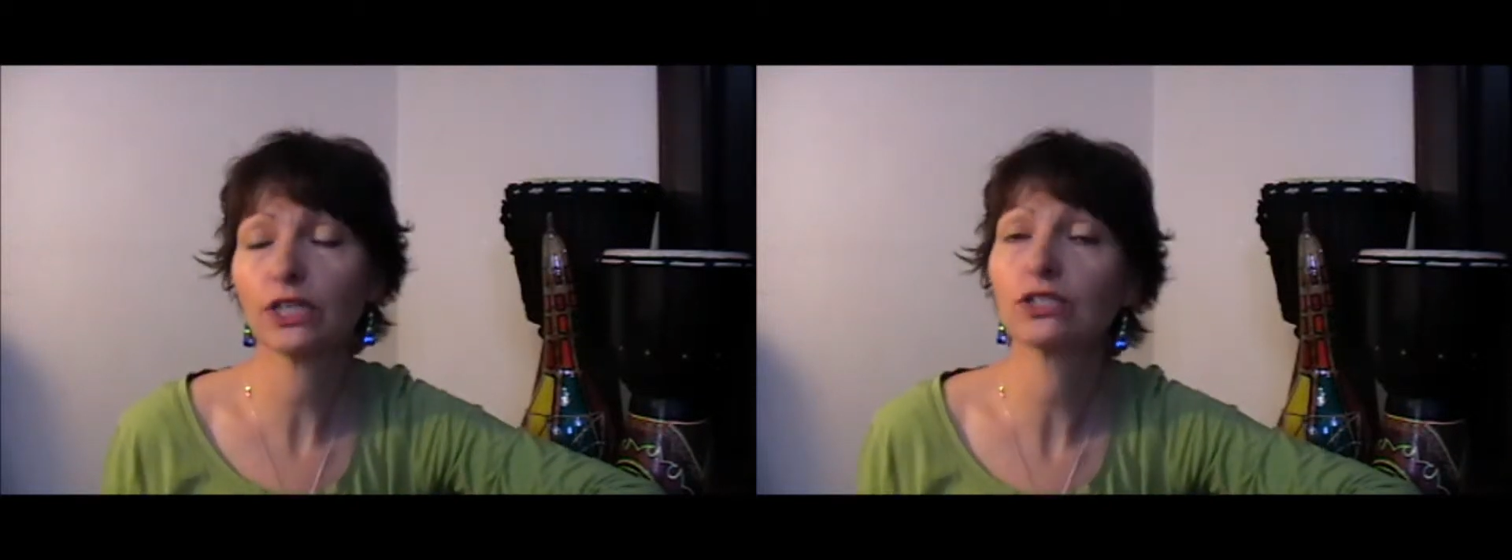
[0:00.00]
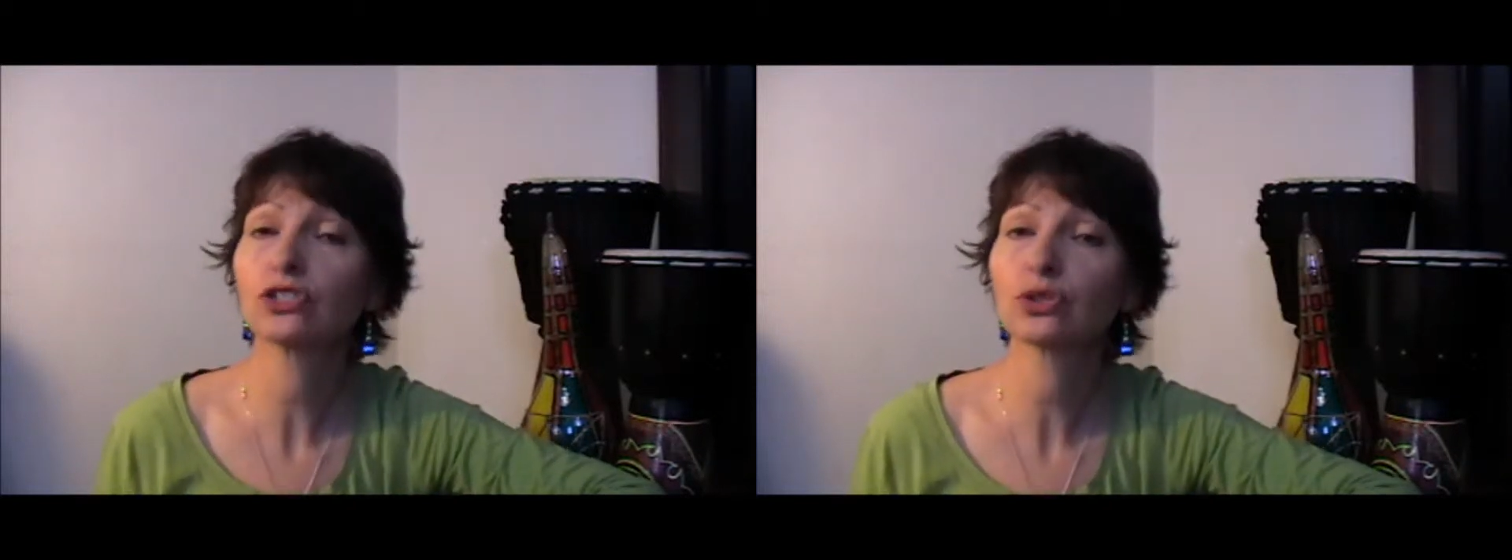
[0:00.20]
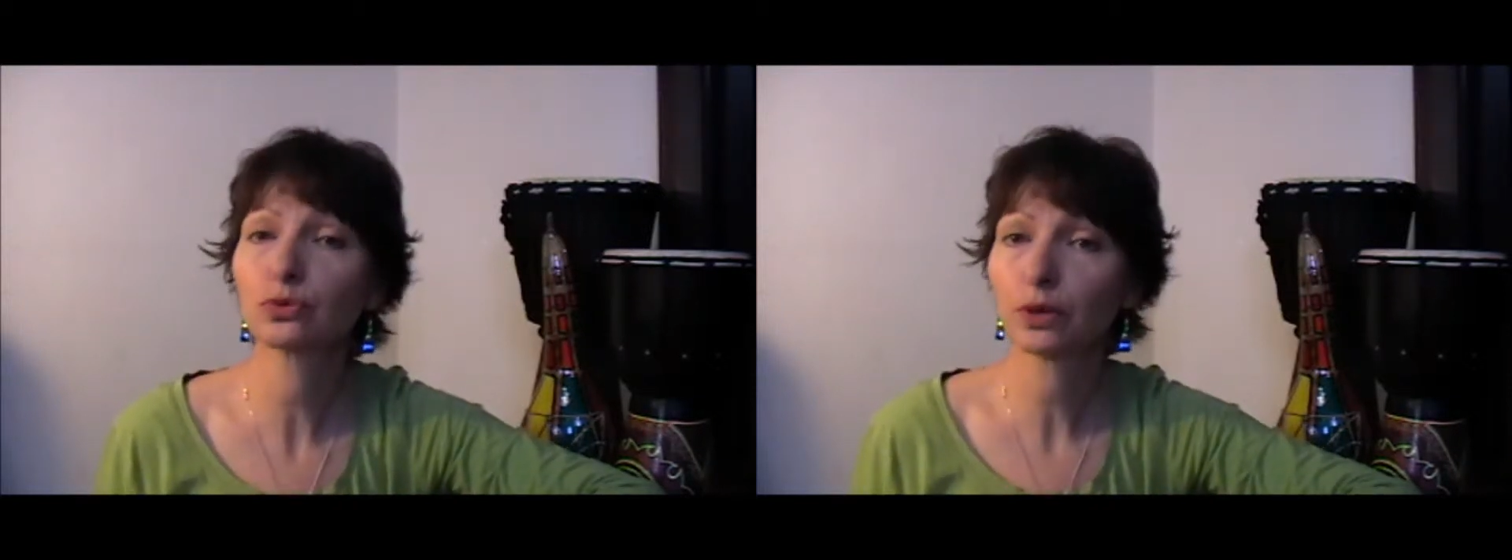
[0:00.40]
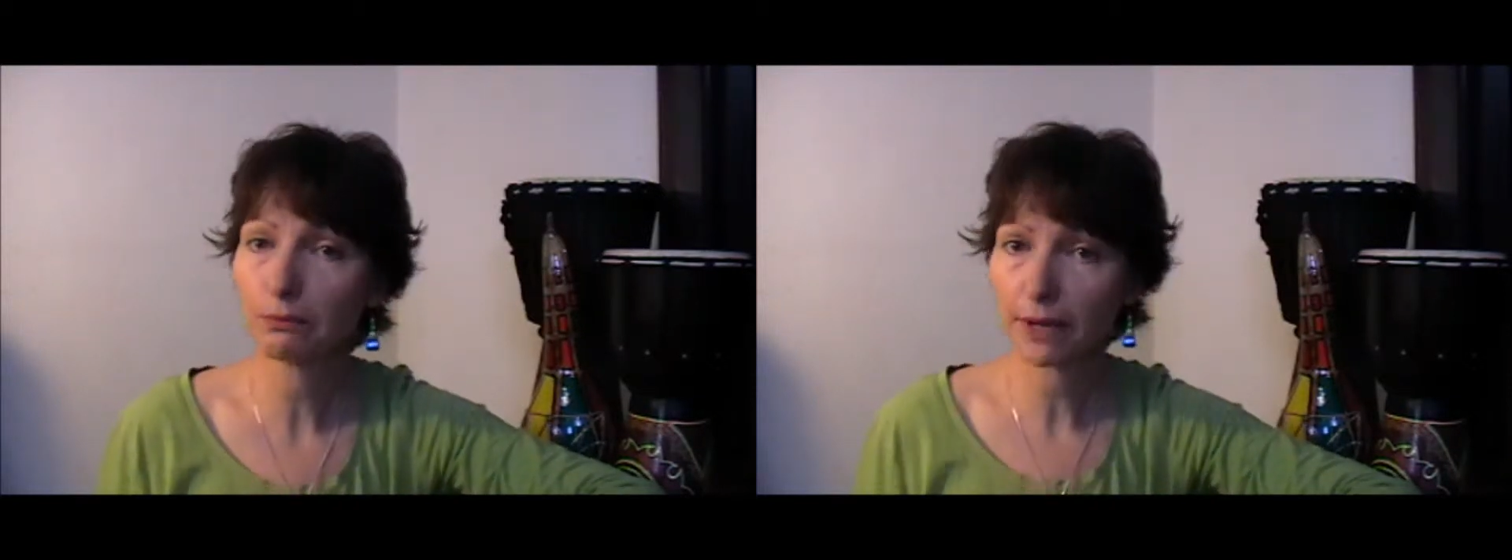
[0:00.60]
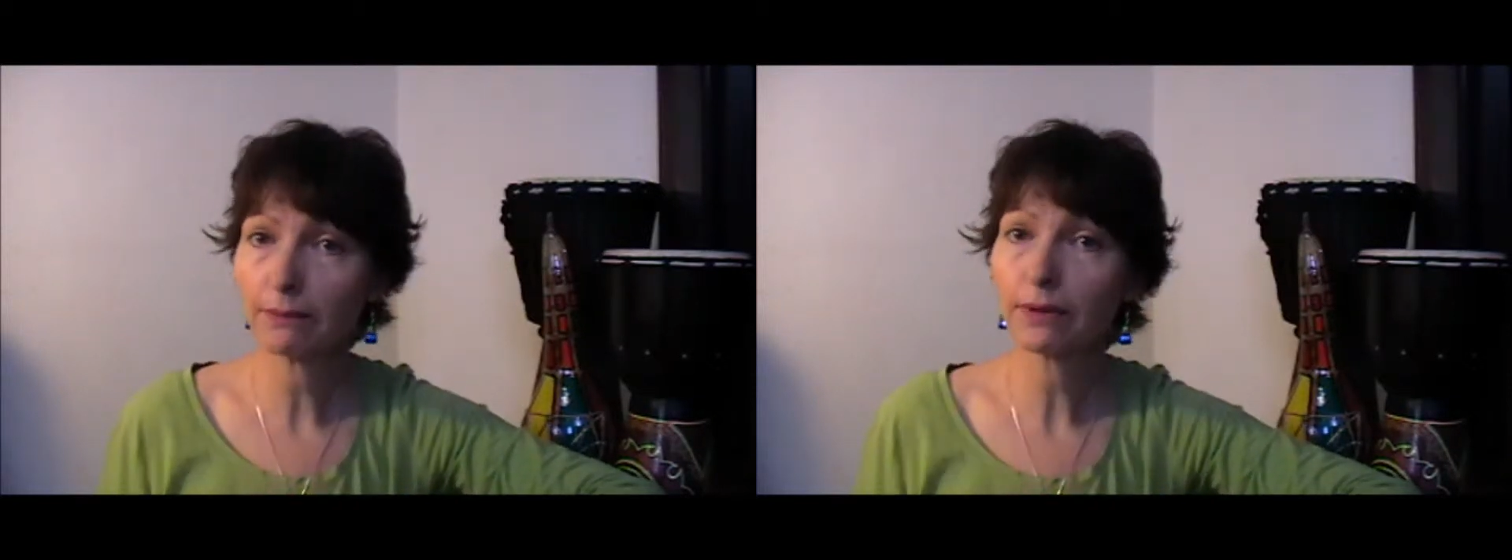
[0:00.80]
is to
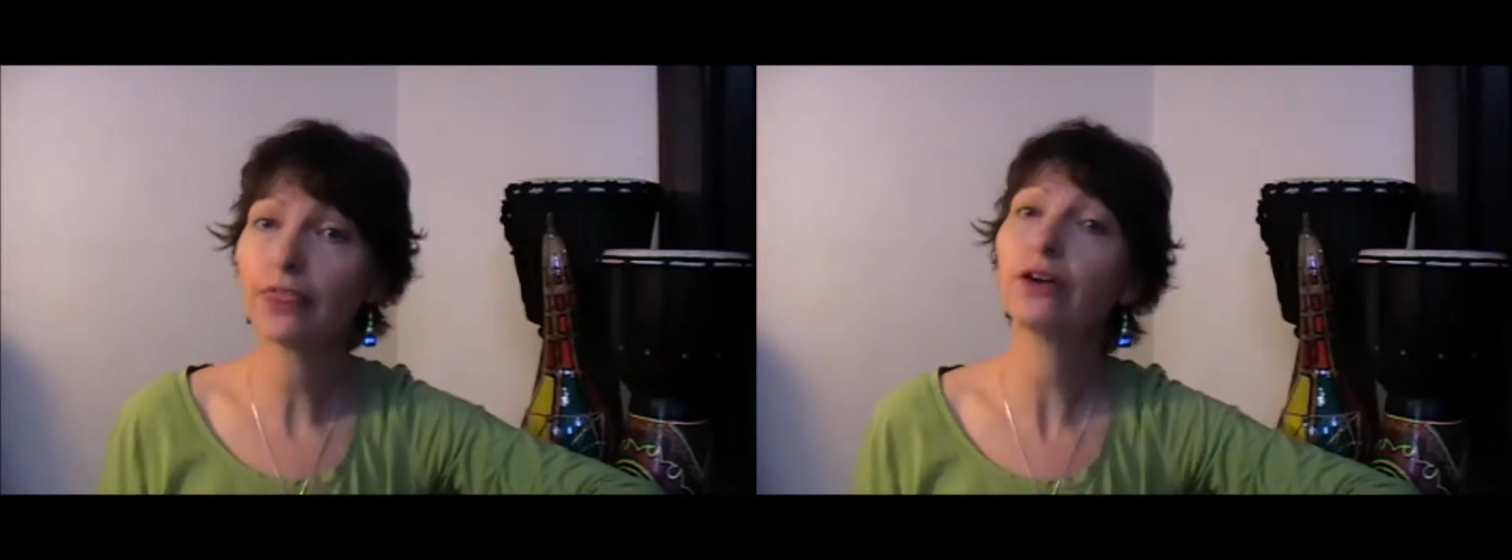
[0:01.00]
remember